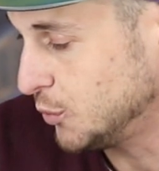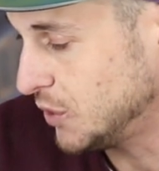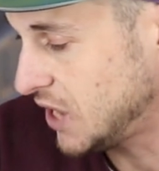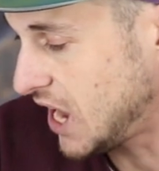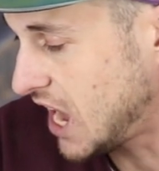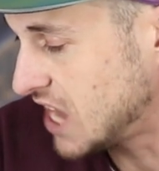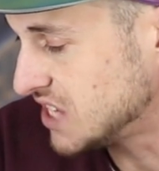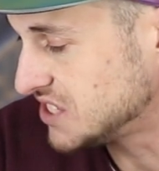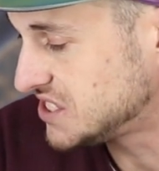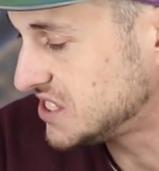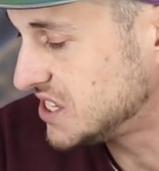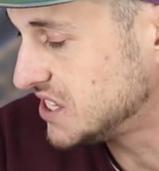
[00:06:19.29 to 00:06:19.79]
It
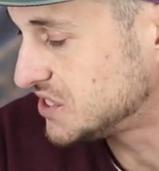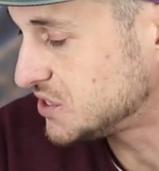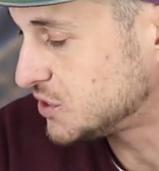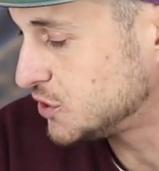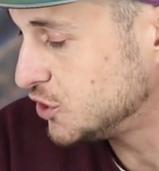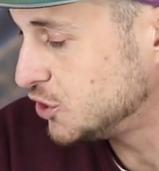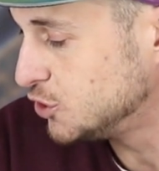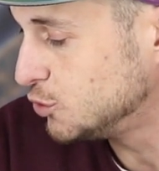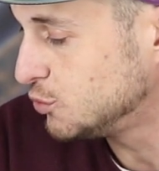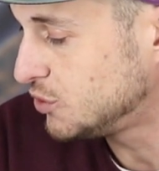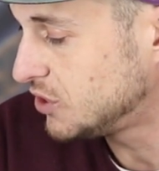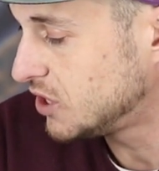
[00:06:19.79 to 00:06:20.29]
has this
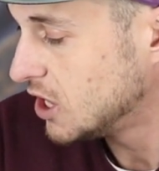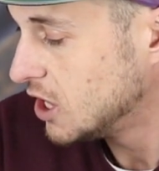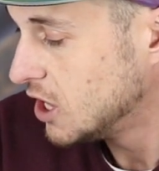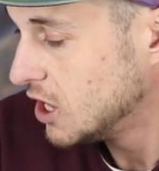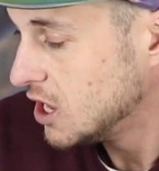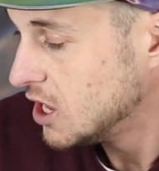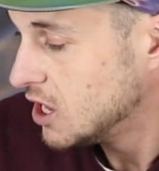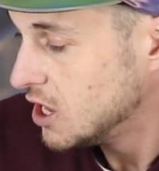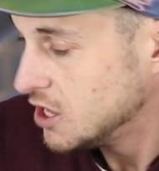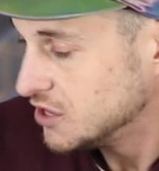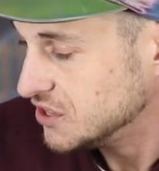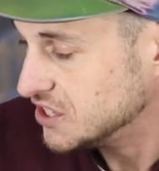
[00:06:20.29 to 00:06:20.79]
new
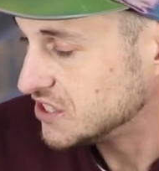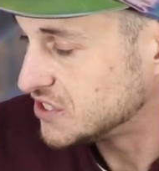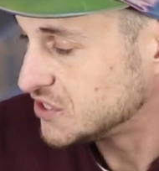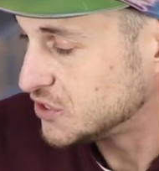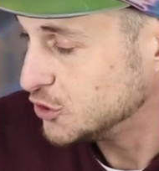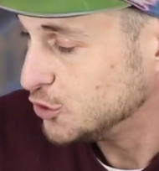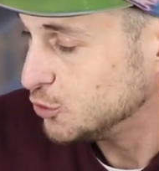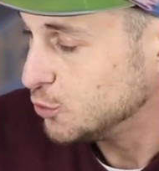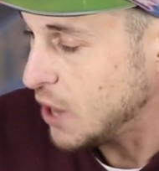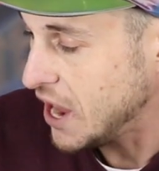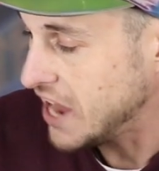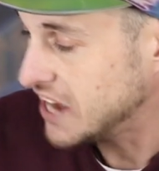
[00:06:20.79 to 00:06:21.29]

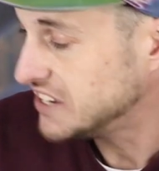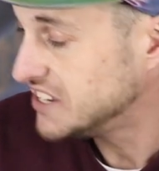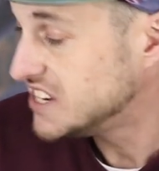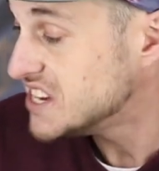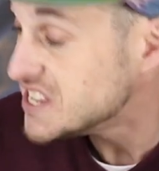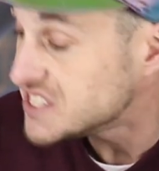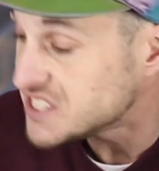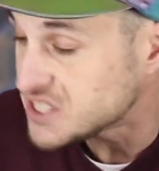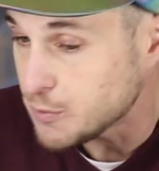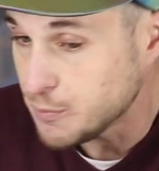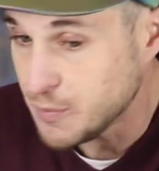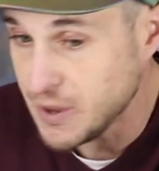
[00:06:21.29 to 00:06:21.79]

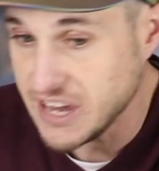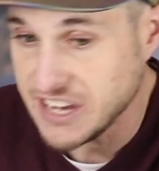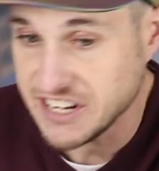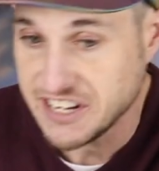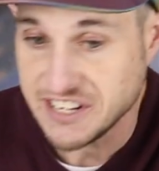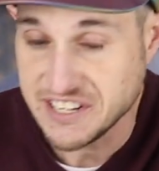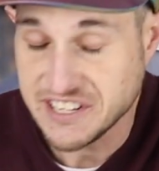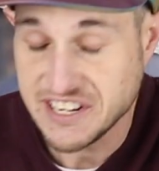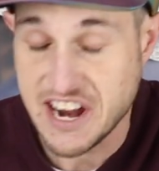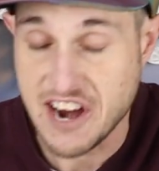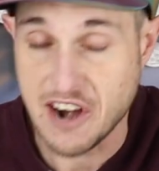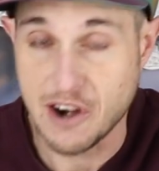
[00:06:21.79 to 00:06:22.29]

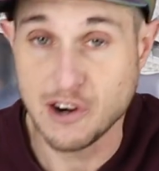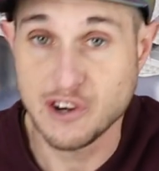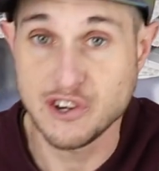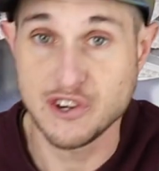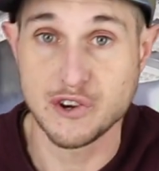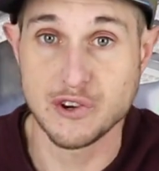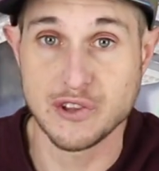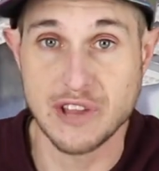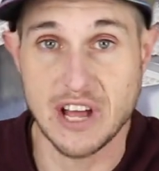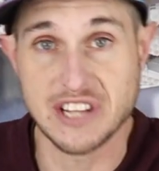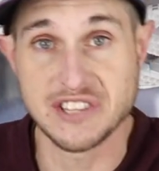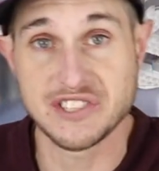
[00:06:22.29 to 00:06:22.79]
anticipated
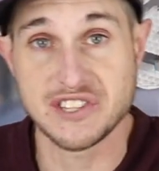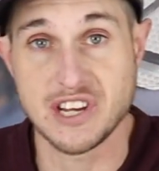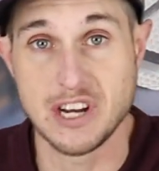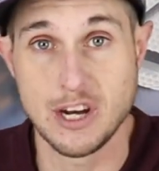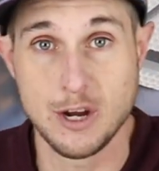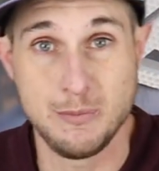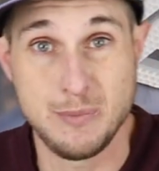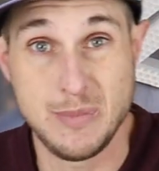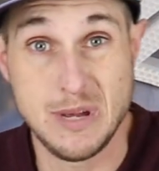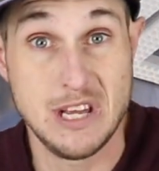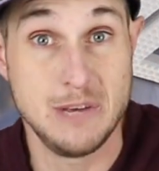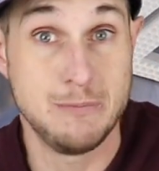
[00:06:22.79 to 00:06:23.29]
character that's
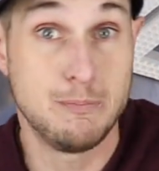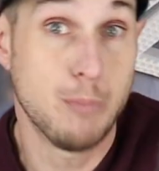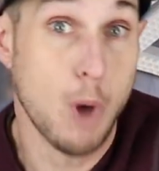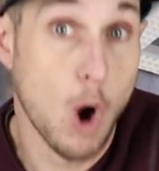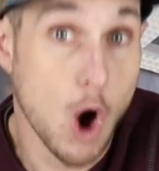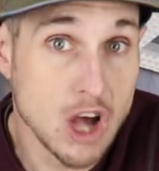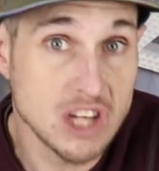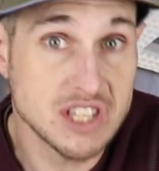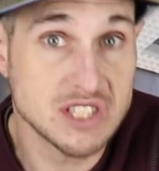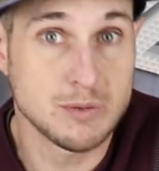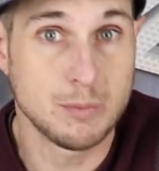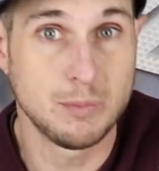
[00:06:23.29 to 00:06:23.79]
going to be
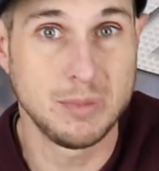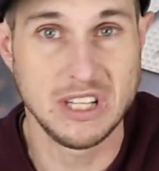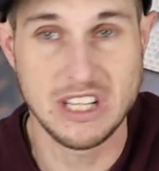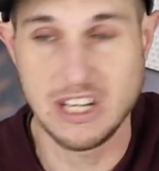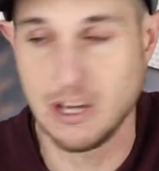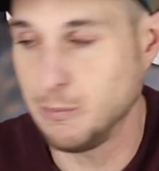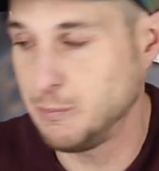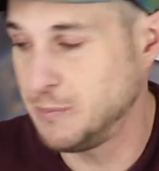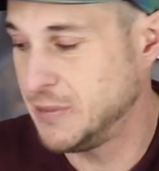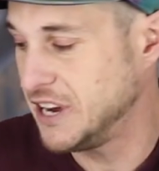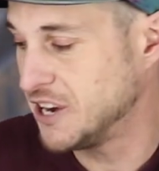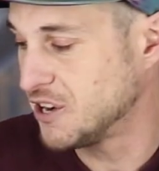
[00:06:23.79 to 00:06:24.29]
possibly
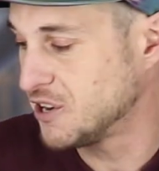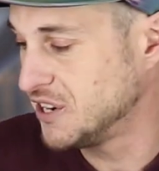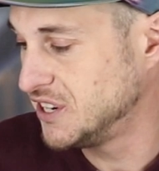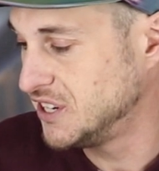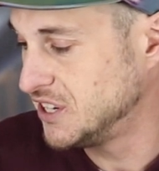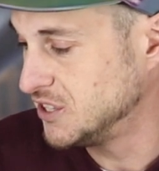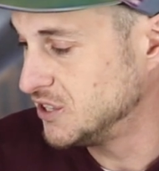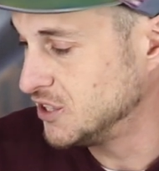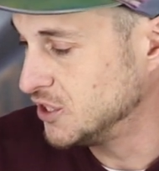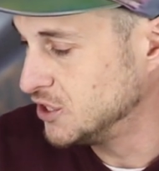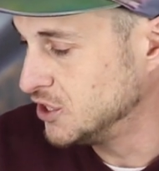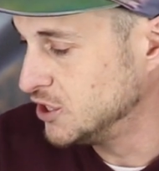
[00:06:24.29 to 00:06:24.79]
appearing
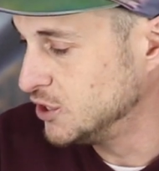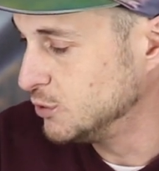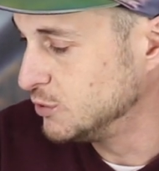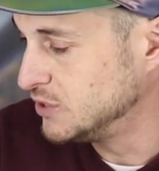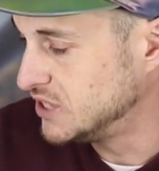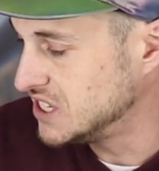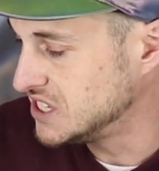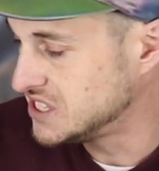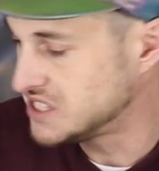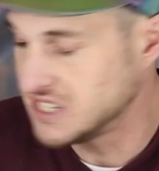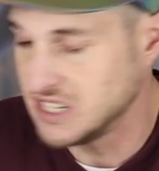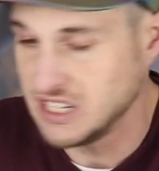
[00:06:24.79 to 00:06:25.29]
in the new
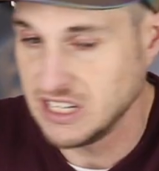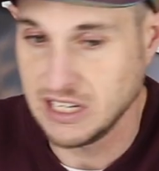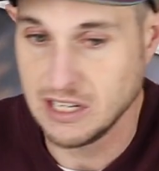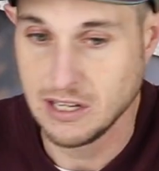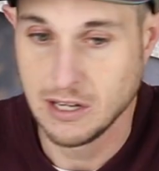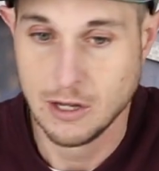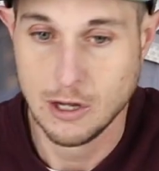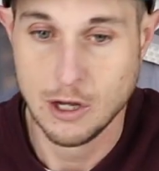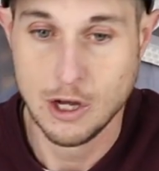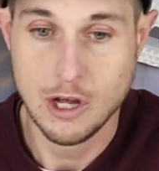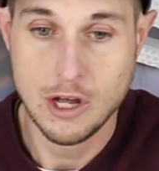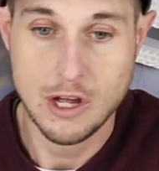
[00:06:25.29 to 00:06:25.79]
Disney
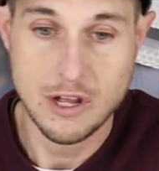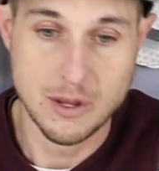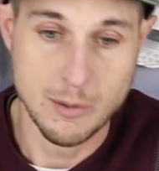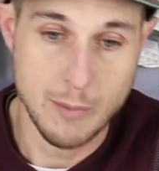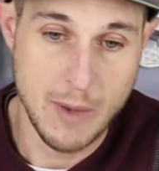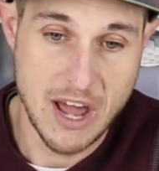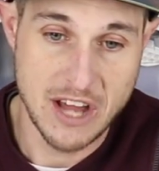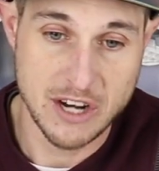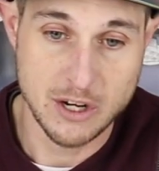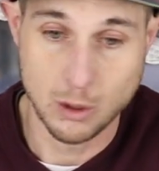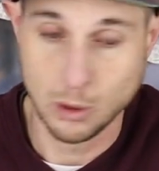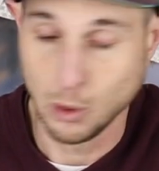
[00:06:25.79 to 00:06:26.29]
The
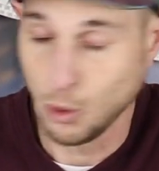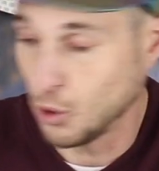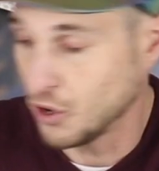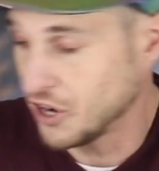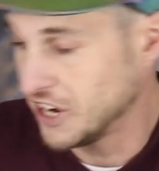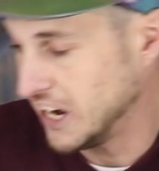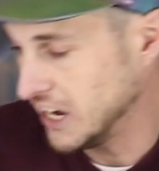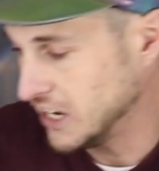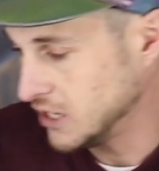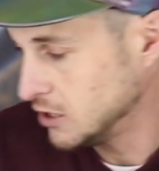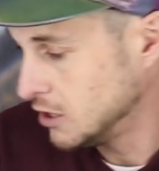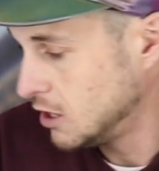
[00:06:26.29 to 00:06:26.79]

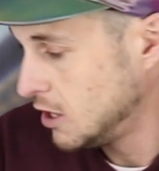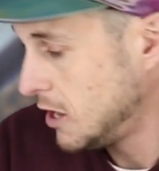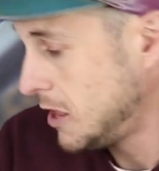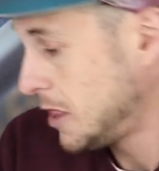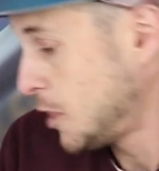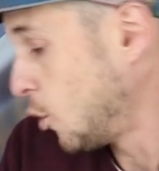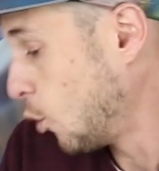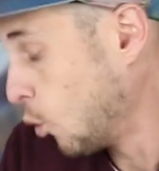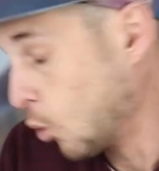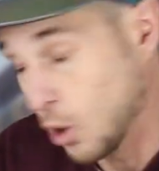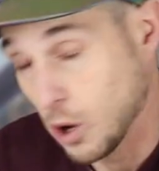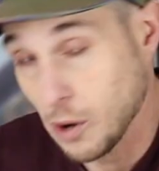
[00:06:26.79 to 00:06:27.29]
Mandalorian,
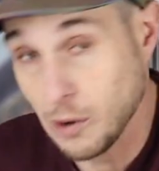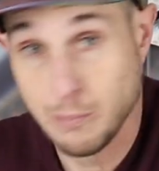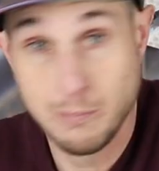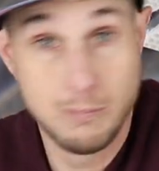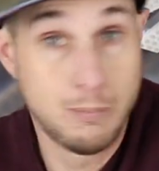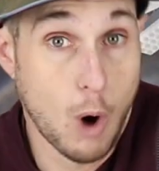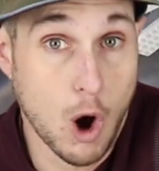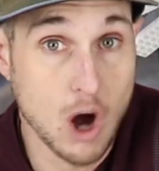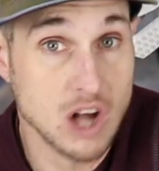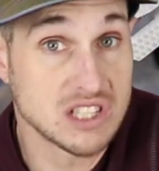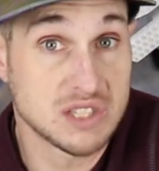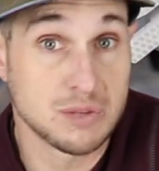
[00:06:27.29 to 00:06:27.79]
or
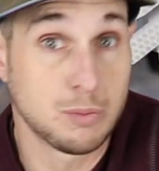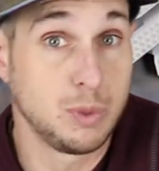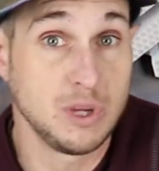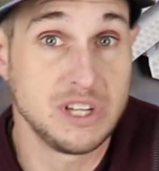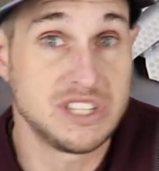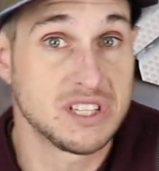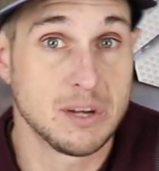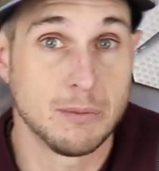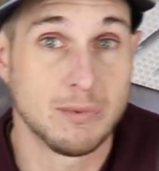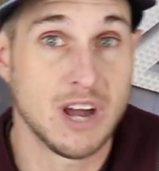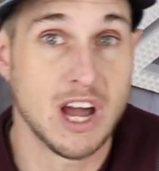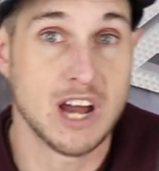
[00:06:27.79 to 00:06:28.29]
possibly
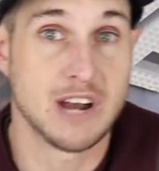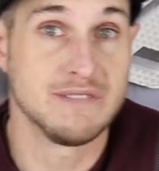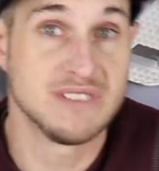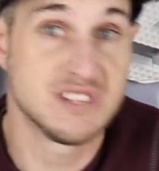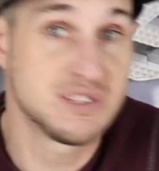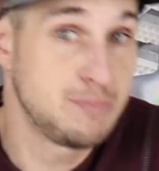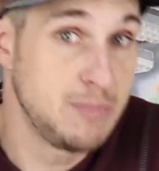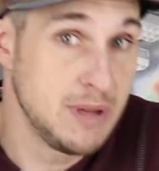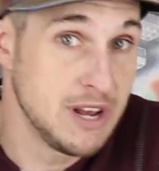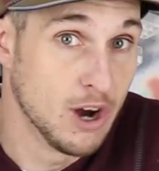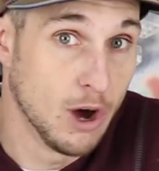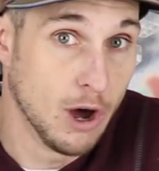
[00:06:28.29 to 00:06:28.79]
some kind of
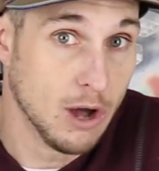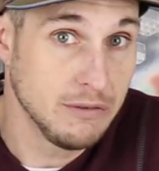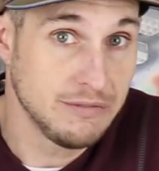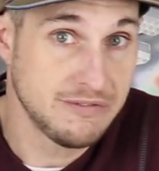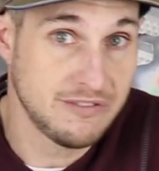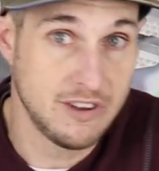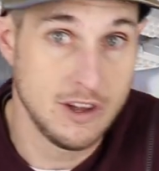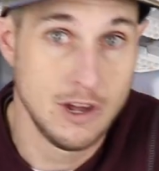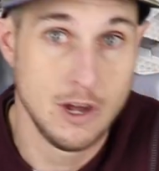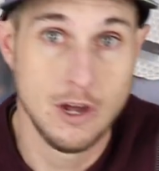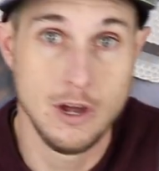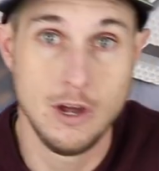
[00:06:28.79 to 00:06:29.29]

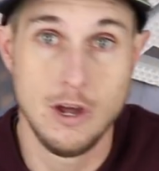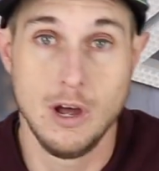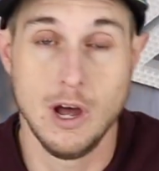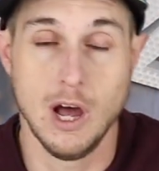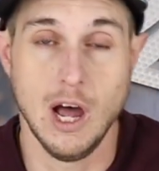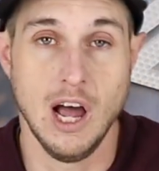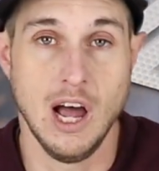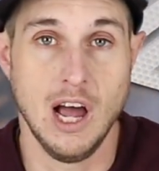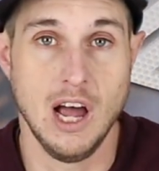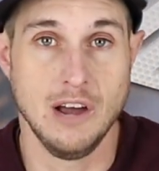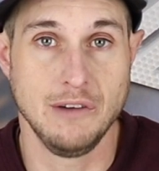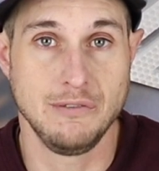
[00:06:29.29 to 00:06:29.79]
spin-off
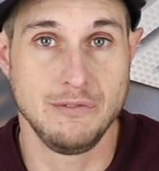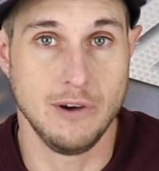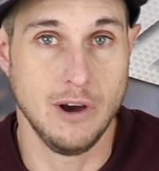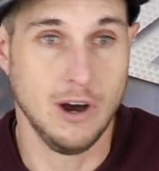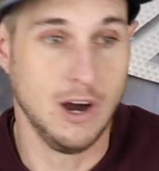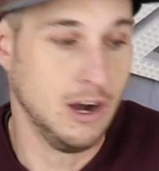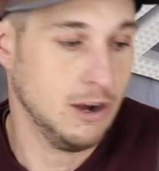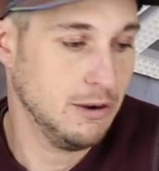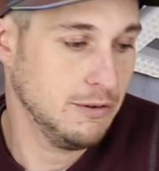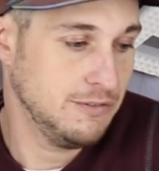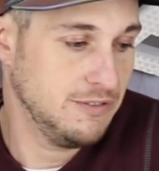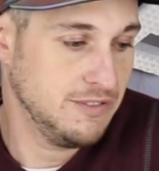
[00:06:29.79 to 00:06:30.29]

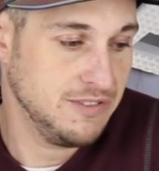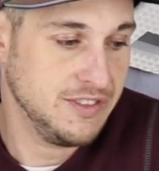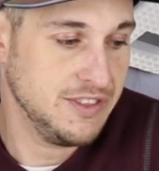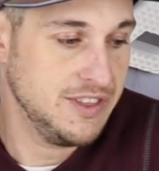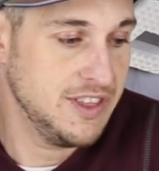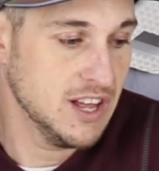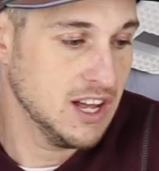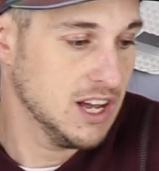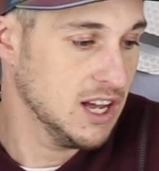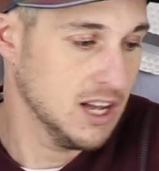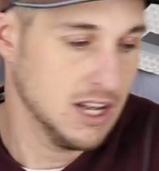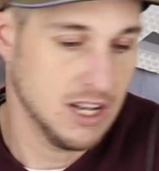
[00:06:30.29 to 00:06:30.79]
of
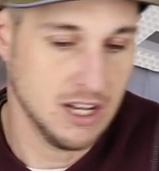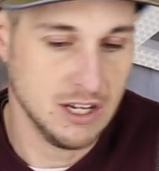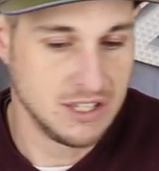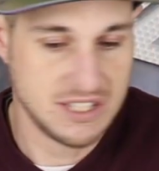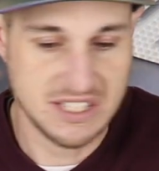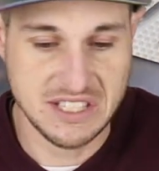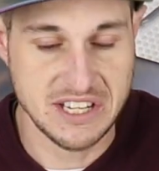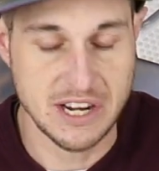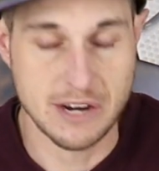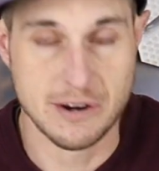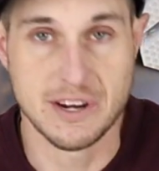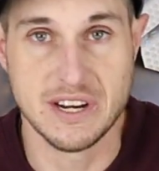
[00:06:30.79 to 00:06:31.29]
the
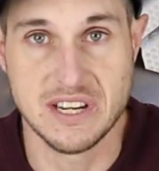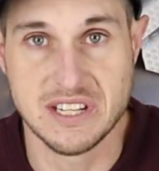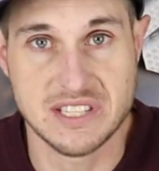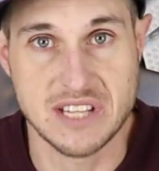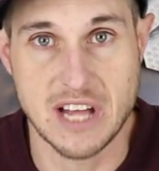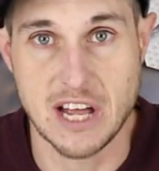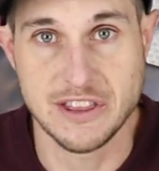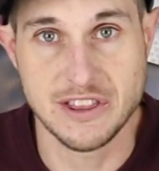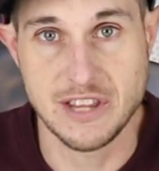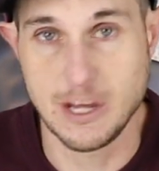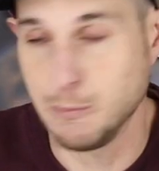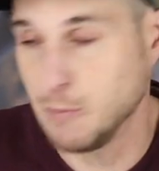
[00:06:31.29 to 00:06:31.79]
series
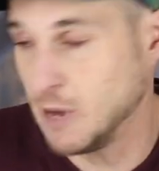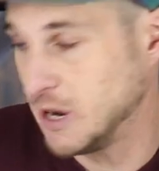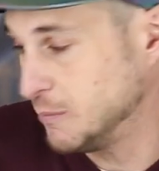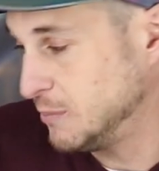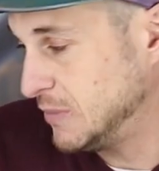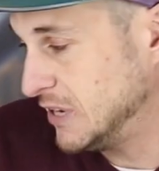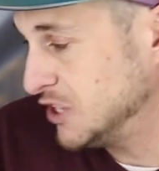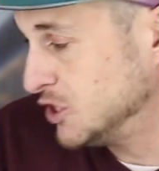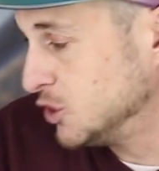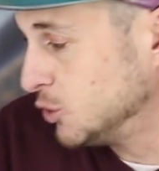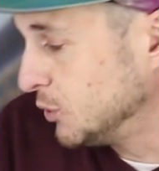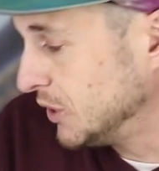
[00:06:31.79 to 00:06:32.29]
that they might
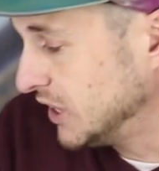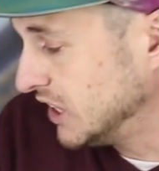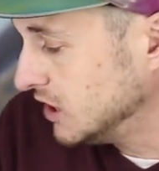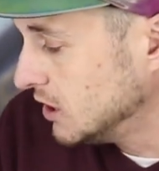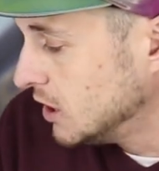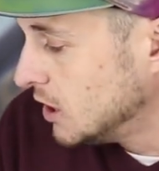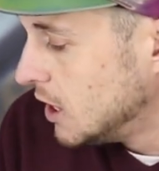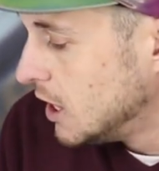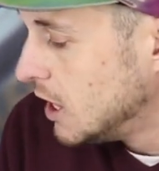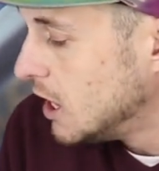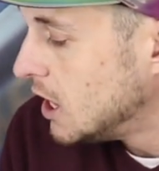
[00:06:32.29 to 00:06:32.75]
be doing.